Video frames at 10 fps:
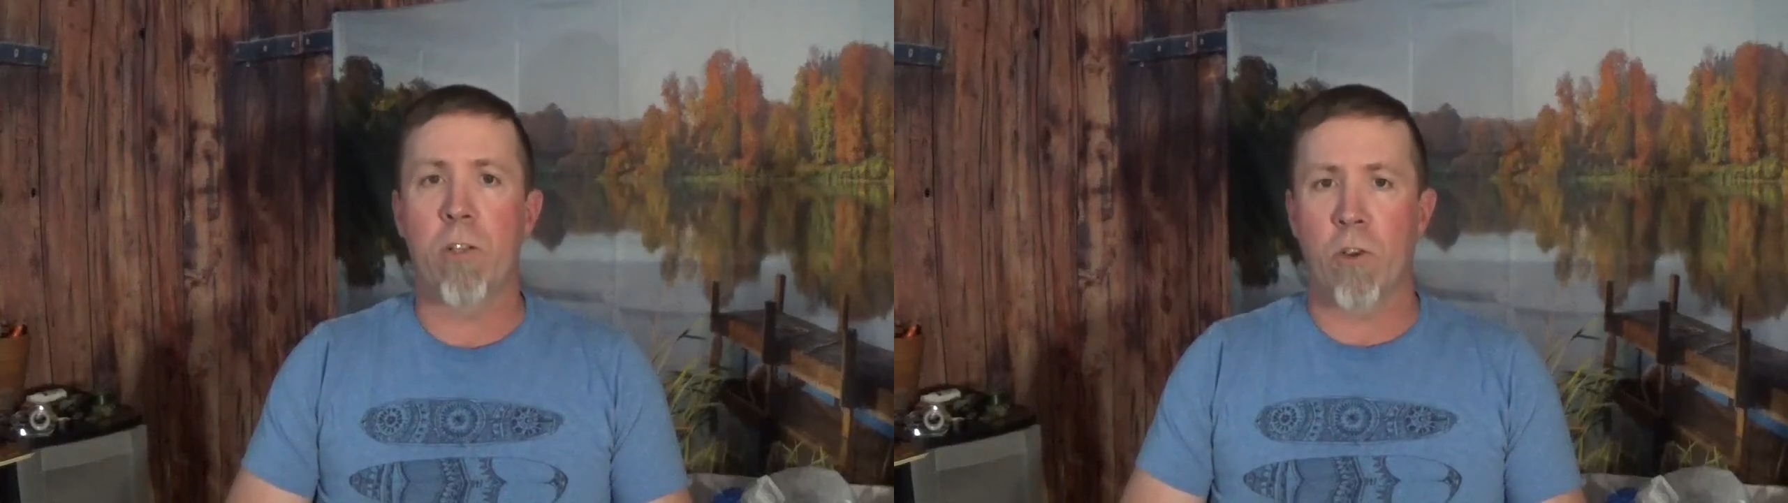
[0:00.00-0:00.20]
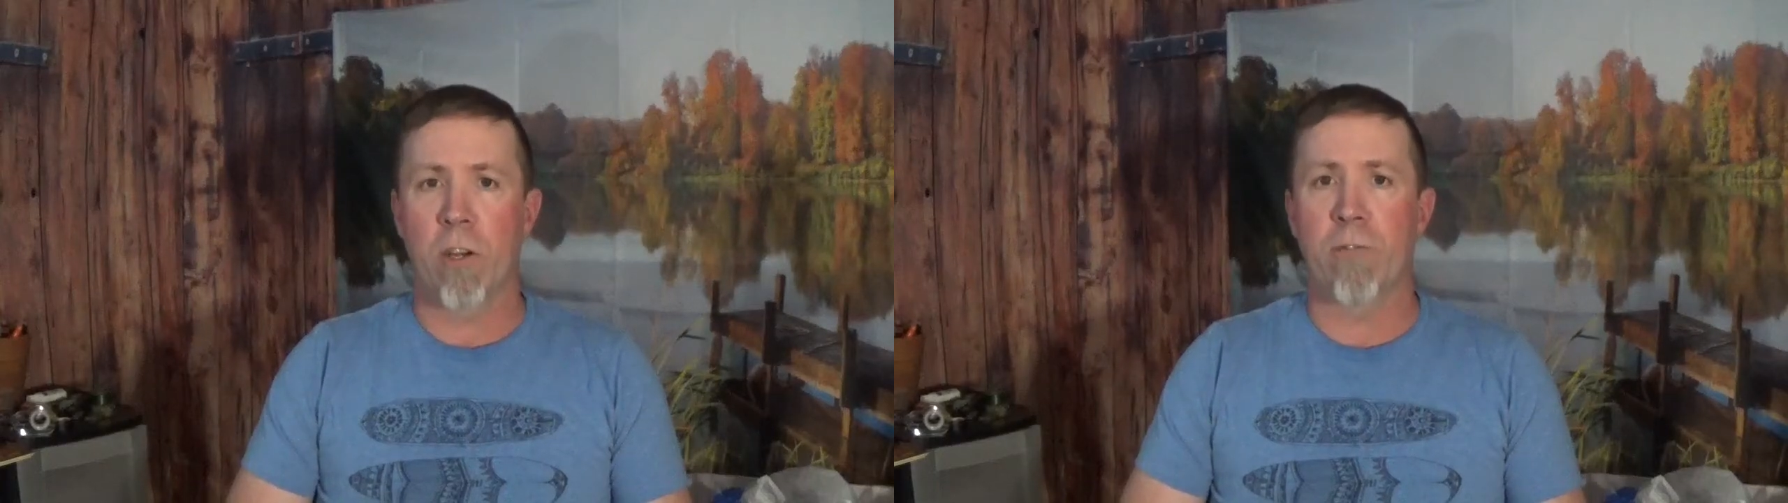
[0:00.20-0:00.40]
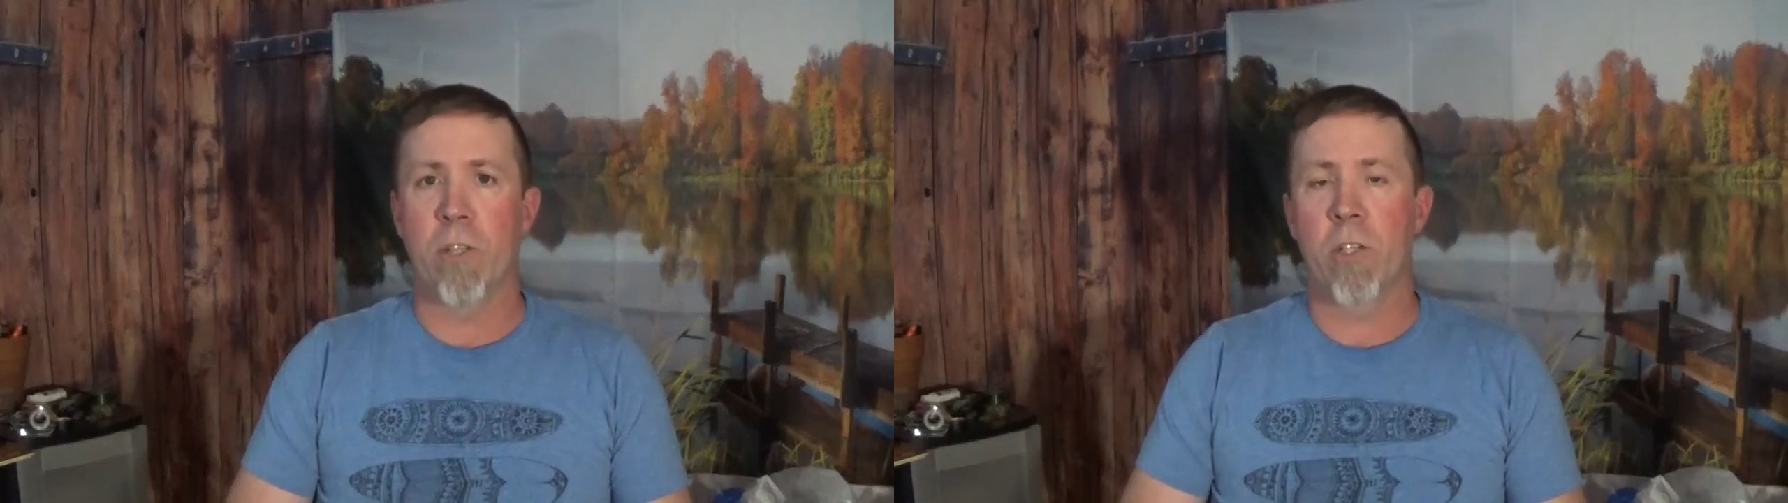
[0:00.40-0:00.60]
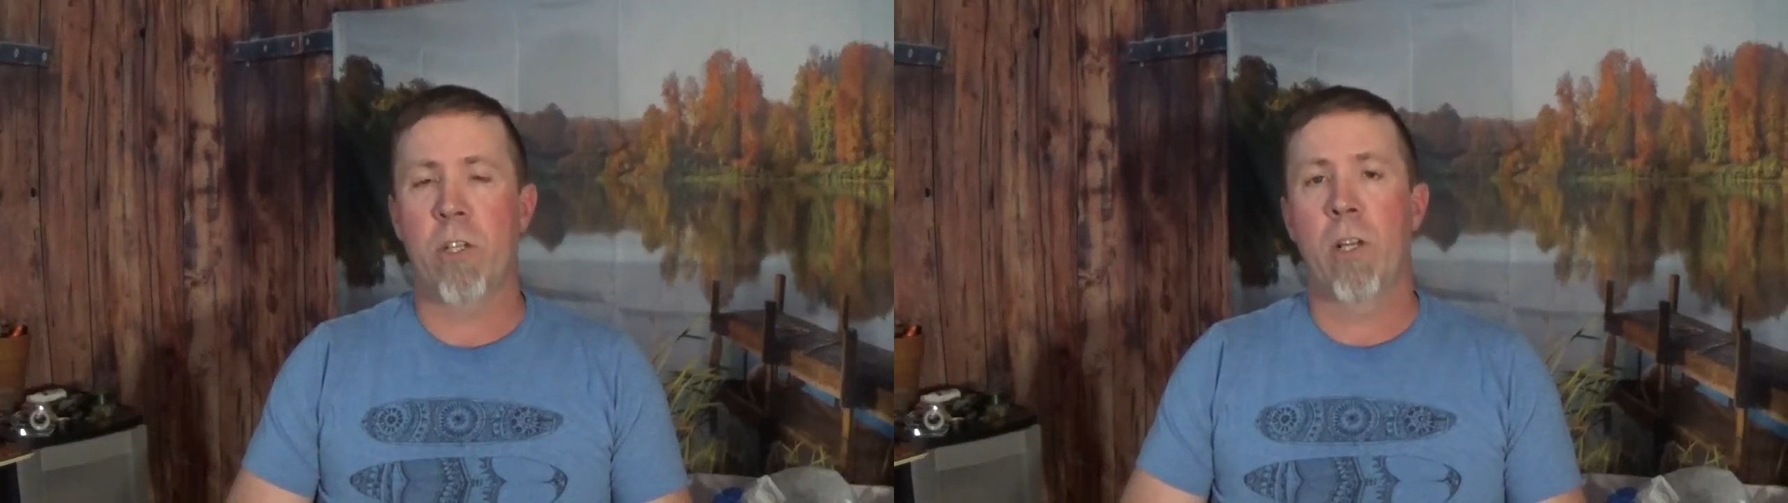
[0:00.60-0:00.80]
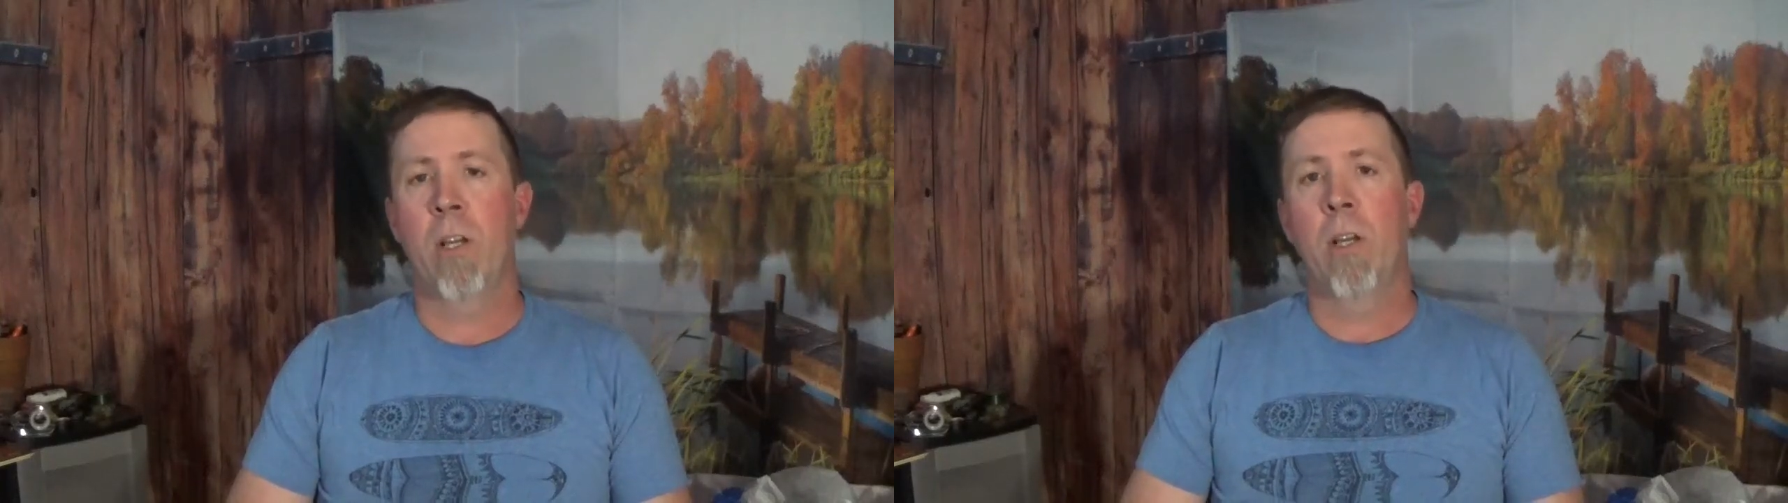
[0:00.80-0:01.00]
trout
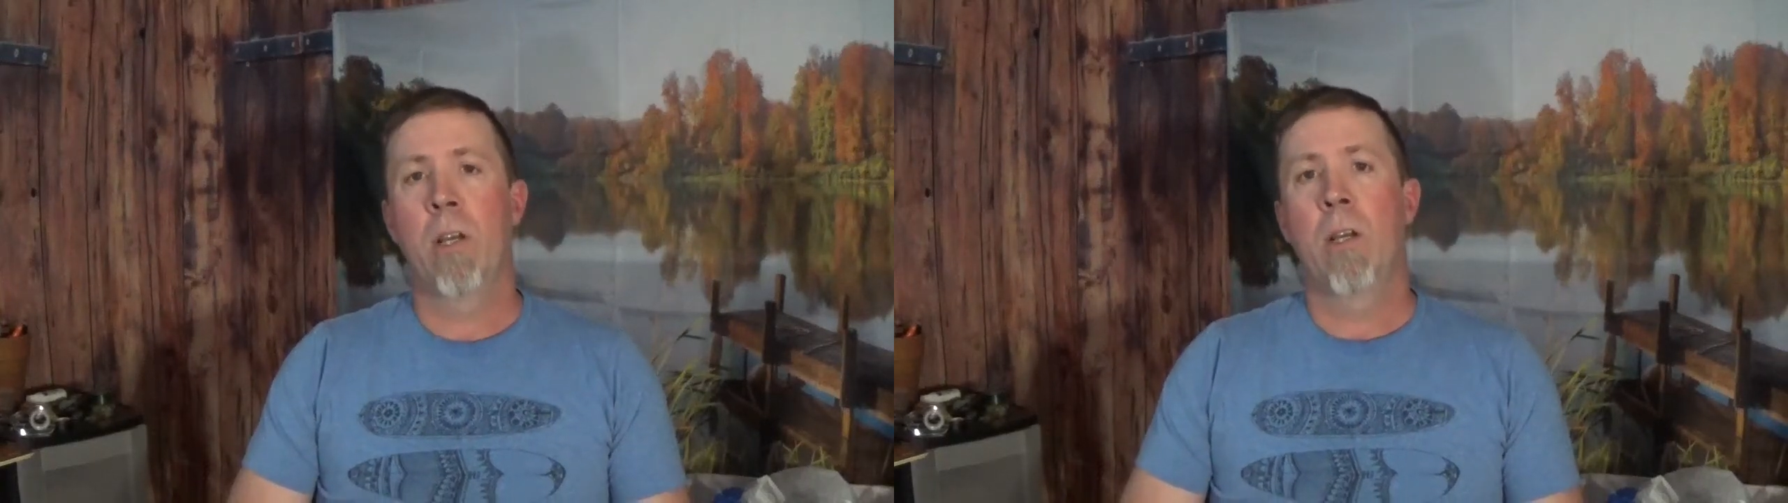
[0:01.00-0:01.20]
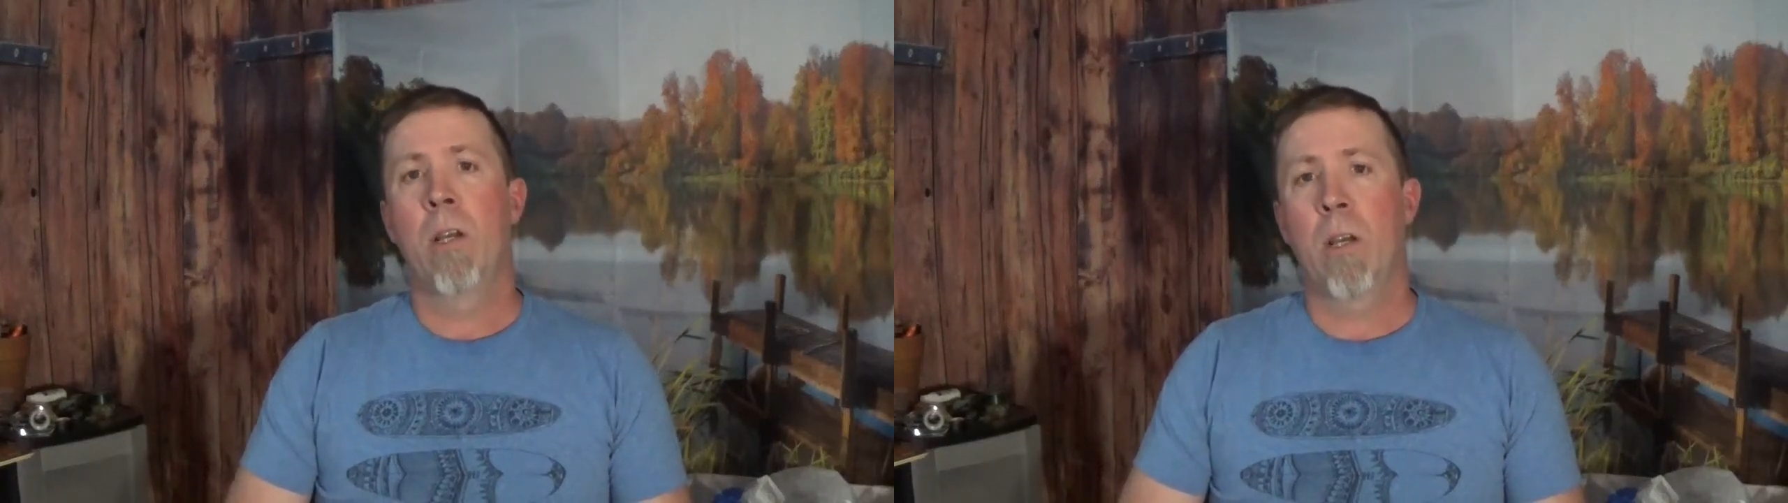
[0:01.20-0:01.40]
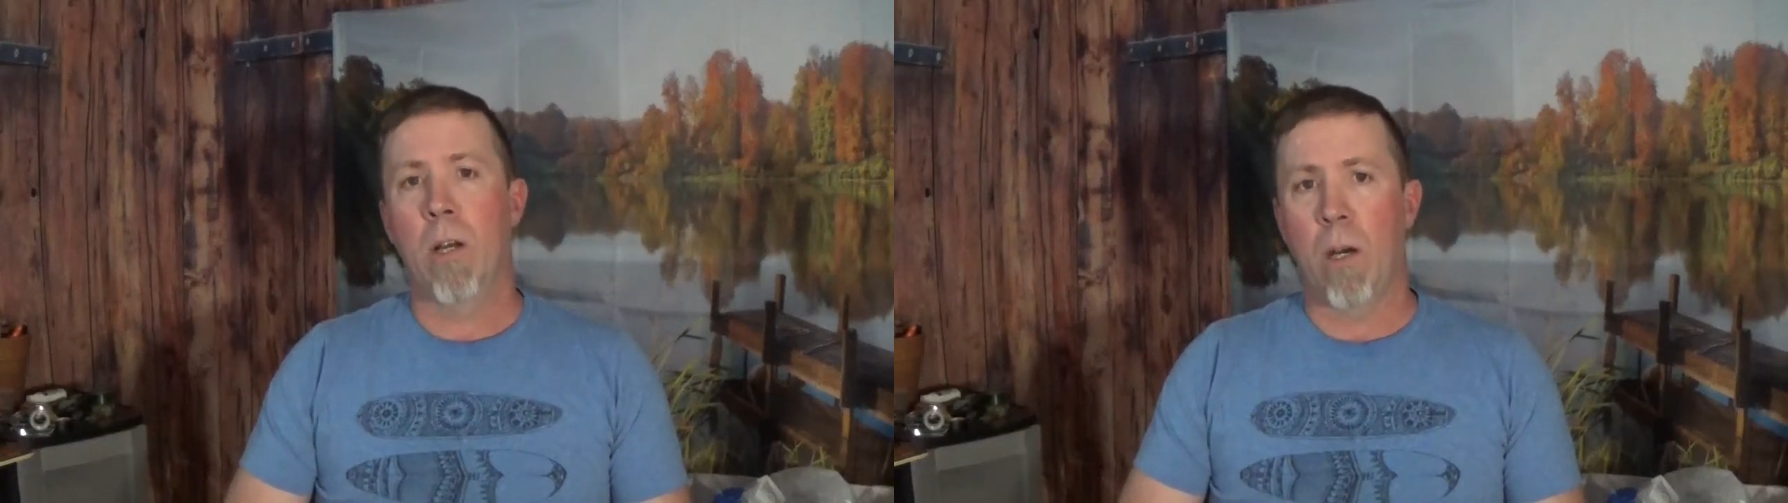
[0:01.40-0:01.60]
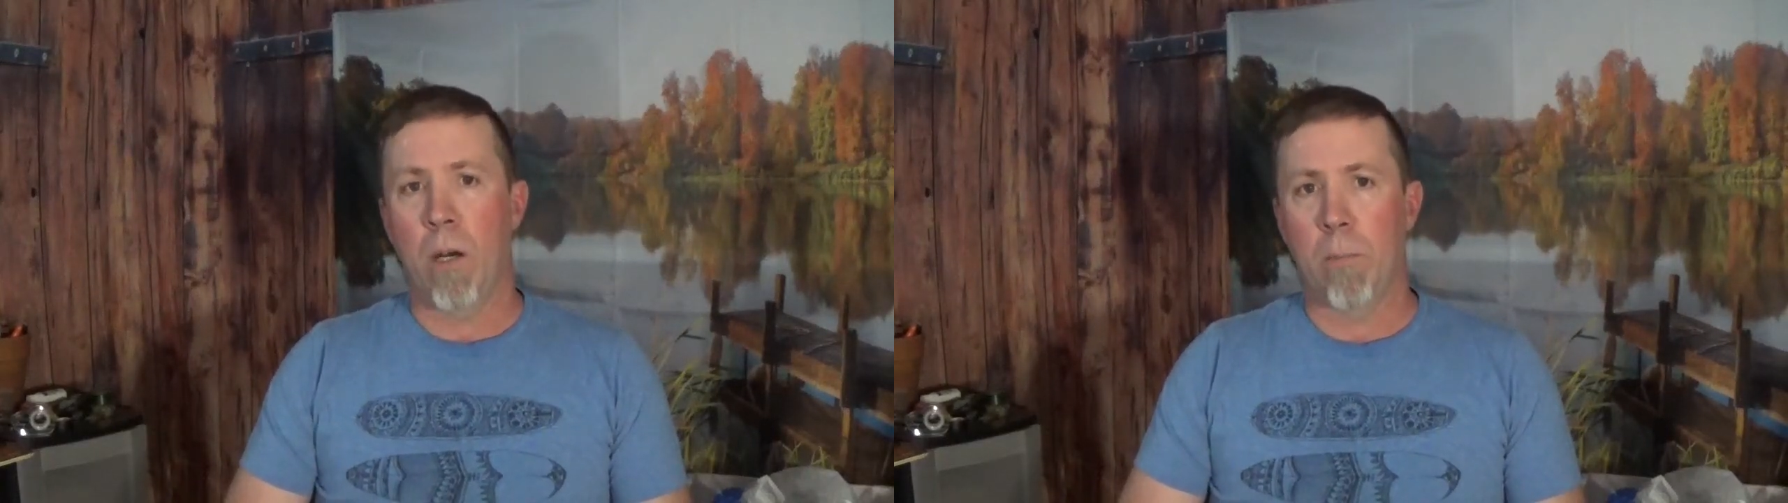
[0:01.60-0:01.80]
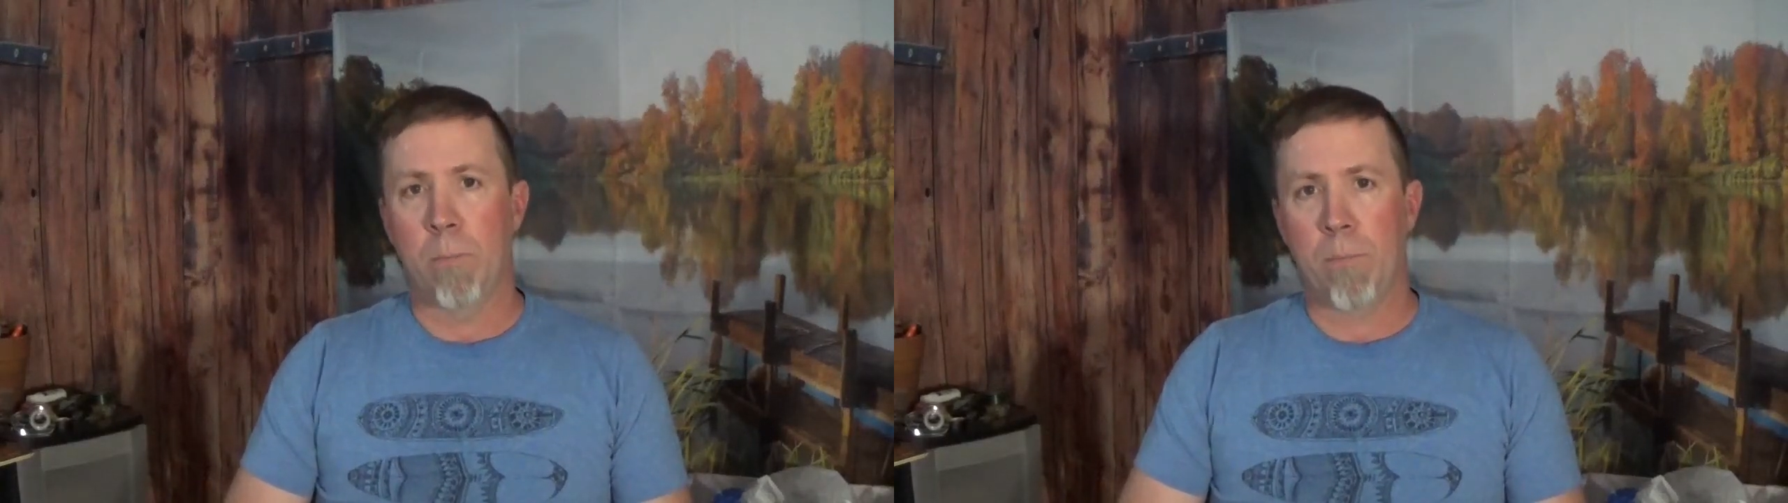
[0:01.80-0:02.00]
fish.
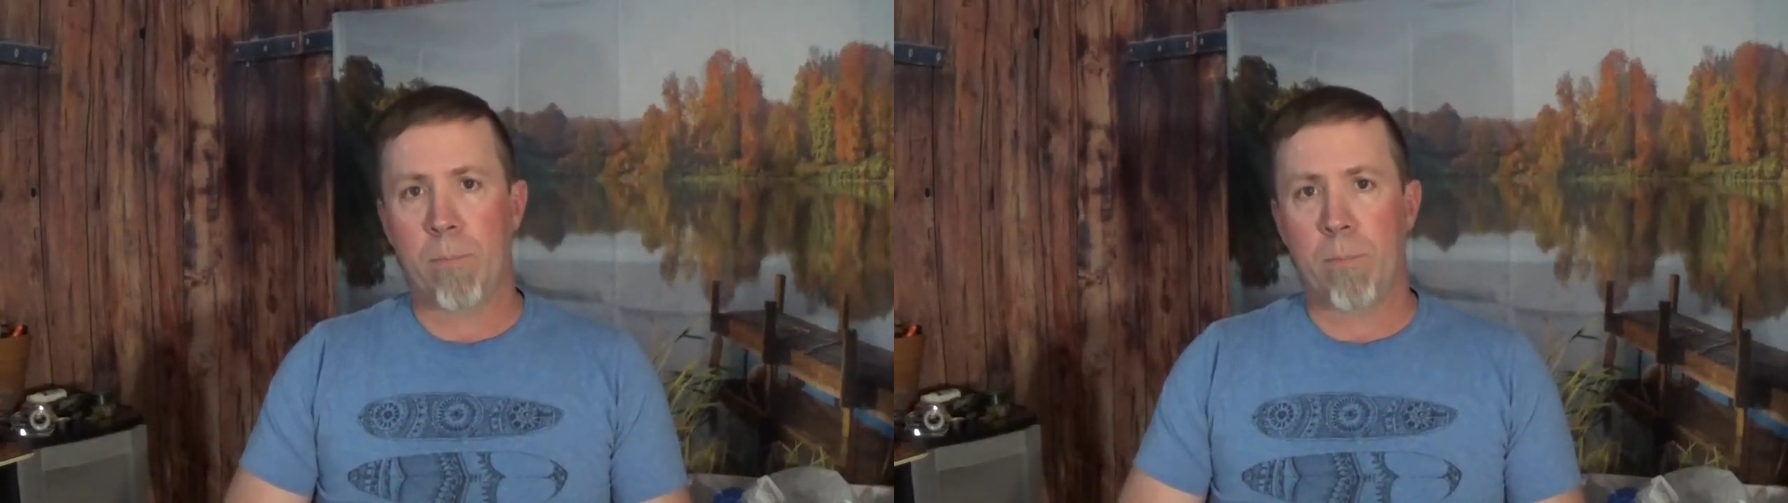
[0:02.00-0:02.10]
And